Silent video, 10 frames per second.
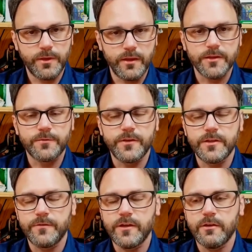playlist for
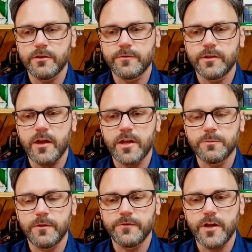these videos for the
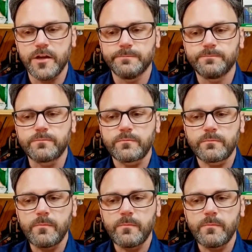Gospel of John.